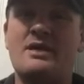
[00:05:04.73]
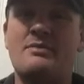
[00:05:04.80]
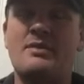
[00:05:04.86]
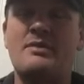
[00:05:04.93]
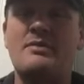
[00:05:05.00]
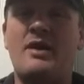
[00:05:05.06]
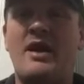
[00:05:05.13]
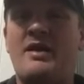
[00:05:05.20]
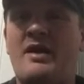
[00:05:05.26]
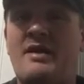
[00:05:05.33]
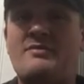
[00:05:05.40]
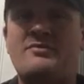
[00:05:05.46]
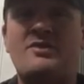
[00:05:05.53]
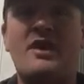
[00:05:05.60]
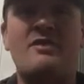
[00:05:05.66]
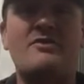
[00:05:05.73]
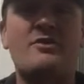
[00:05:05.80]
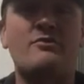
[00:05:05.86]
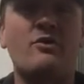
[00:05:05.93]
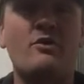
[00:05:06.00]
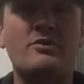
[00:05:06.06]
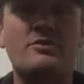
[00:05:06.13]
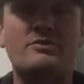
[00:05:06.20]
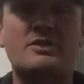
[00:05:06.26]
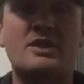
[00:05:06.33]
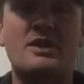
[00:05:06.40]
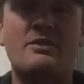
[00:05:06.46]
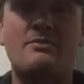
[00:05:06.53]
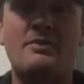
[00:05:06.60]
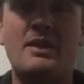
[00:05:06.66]
I mean, I thought that Roman was
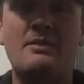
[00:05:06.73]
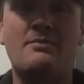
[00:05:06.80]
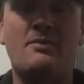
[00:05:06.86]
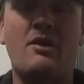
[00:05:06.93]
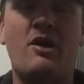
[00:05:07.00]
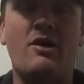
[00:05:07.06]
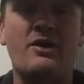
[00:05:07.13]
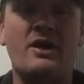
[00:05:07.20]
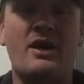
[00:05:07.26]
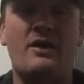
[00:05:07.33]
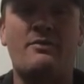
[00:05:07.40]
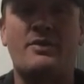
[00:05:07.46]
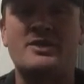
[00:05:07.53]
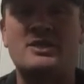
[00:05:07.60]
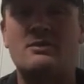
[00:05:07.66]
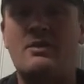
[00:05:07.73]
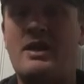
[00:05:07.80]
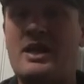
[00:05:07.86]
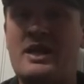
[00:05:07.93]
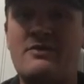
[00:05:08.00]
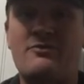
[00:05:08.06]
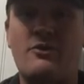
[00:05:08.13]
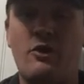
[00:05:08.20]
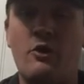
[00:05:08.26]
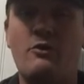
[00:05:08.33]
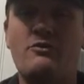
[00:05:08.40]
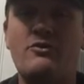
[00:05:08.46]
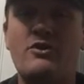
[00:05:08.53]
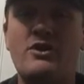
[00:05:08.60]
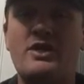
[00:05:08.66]
going to beat Brock at WrestleMania for
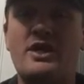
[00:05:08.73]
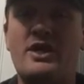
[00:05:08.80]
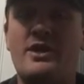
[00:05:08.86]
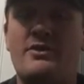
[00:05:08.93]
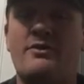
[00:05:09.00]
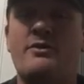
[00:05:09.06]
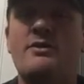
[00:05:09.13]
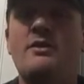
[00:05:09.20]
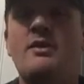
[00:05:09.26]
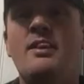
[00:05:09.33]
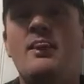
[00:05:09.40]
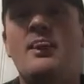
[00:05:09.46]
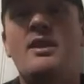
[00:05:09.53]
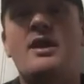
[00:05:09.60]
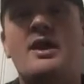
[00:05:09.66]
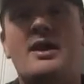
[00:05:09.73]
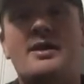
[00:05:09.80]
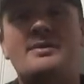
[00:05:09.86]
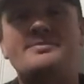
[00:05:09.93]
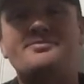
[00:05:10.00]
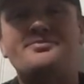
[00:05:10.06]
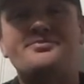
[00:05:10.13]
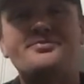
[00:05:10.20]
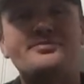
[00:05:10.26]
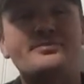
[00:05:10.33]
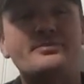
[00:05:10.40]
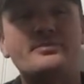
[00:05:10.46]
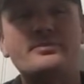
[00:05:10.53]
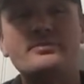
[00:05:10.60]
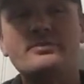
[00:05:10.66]
over a year. So
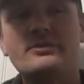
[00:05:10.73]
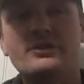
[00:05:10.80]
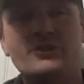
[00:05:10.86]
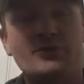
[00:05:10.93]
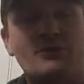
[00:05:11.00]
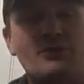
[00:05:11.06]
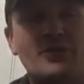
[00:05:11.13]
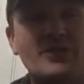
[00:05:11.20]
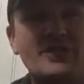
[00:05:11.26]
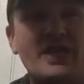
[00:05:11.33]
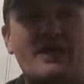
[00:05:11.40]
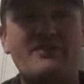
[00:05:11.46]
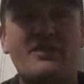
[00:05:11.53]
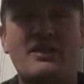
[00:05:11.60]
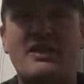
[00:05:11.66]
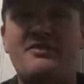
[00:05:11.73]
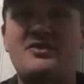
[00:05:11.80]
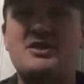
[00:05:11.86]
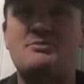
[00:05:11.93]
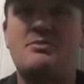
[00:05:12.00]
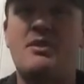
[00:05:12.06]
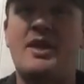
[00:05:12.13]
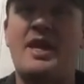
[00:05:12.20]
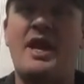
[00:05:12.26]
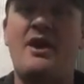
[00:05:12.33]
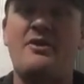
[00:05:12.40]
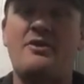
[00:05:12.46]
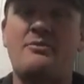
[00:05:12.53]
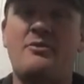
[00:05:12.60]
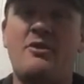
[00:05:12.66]
we're just going to have to let this play
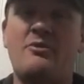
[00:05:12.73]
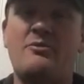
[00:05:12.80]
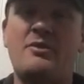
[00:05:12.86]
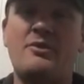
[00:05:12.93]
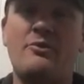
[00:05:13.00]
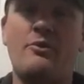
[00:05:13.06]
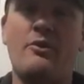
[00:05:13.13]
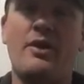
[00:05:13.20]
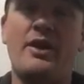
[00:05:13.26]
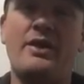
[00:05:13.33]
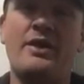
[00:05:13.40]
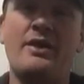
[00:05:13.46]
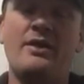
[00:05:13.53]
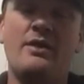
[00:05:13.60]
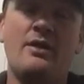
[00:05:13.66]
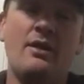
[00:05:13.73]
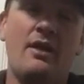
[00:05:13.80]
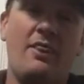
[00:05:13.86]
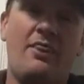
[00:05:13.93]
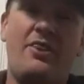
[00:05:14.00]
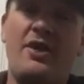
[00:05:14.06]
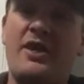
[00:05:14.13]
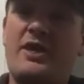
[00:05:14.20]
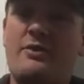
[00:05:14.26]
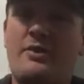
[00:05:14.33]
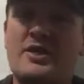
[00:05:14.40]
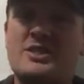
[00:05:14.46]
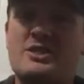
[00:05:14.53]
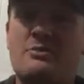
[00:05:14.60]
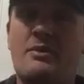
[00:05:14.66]
out. It'll probably be the one thing at
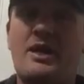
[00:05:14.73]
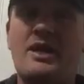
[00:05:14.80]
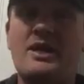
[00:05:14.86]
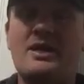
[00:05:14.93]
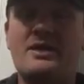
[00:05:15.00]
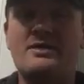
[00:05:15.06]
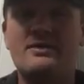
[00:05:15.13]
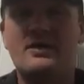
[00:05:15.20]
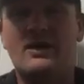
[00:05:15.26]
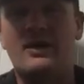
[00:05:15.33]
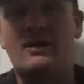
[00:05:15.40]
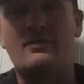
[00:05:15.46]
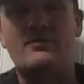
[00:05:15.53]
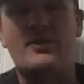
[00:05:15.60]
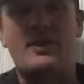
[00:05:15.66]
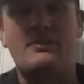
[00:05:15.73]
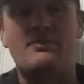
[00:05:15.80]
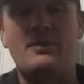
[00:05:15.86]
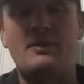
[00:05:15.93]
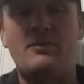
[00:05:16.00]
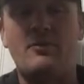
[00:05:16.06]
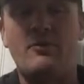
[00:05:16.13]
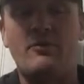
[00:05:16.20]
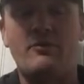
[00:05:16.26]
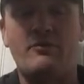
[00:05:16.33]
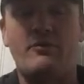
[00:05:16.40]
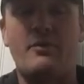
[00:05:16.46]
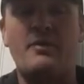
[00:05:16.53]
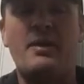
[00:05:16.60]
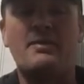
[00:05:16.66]
WrestleMania that people
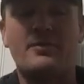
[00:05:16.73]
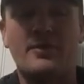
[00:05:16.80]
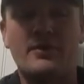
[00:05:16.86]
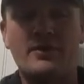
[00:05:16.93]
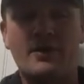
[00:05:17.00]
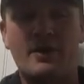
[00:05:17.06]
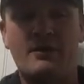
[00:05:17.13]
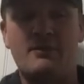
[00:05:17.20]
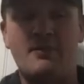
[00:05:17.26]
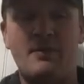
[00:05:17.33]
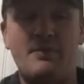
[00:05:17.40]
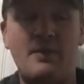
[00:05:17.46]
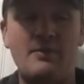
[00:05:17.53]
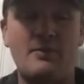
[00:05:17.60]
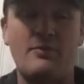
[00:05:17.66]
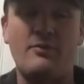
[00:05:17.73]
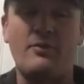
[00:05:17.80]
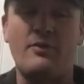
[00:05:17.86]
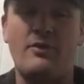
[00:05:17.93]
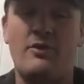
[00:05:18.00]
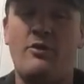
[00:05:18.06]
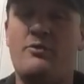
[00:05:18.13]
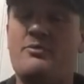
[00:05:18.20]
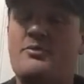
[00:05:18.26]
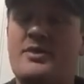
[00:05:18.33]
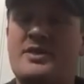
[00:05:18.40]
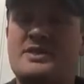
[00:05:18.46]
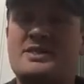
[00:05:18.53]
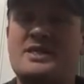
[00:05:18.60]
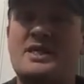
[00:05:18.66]
remember and that people will hope
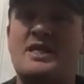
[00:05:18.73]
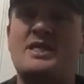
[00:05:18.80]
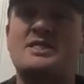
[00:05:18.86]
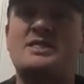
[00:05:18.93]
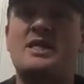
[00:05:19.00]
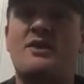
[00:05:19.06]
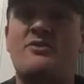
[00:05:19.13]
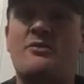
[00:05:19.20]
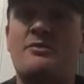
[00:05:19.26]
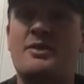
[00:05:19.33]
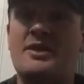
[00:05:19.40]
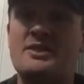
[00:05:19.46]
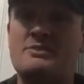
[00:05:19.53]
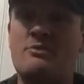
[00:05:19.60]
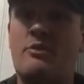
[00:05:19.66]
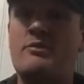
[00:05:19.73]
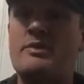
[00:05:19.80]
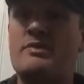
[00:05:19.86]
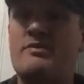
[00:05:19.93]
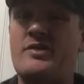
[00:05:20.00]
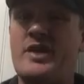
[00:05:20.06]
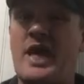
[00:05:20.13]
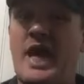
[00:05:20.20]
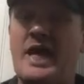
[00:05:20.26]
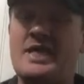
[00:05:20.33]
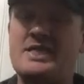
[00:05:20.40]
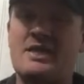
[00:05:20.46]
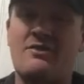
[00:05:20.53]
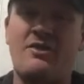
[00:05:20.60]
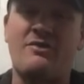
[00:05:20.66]
that it's not the biggest moment of the
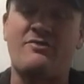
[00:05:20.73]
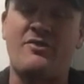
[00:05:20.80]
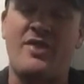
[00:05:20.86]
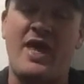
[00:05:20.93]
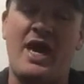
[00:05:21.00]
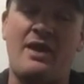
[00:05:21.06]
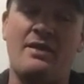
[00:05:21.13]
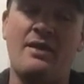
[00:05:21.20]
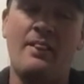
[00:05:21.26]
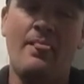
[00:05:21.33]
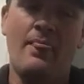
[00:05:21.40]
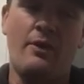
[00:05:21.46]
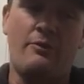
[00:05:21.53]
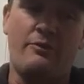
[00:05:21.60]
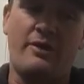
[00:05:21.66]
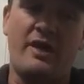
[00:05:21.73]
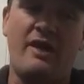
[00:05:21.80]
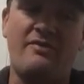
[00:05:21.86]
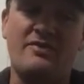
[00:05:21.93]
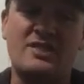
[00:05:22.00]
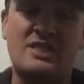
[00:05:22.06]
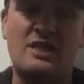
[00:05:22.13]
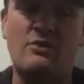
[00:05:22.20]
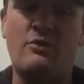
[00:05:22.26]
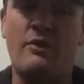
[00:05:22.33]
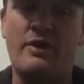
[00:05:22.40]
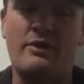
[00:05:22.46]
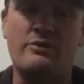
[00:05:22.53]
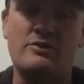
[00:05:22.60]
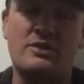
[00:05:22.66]
night. I think for that, we're going to have to see
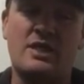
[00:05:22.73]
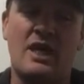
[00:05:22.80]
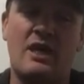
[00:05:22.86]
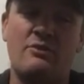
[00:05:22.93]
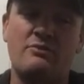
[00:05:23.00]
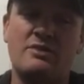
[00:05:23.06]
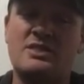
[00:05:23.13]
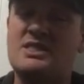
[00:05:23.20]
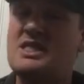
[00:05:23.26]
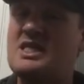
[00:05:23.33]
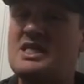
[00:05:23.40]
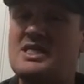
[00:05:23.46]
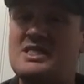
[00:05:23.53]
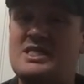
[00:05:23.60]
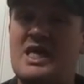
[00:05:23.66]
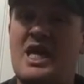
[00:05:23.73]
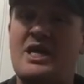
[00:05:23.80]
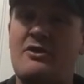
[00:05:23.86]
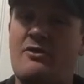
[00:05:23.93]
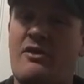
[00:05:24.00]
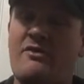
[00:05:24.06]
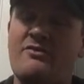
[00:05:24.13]
what goes down with Cena and Taker.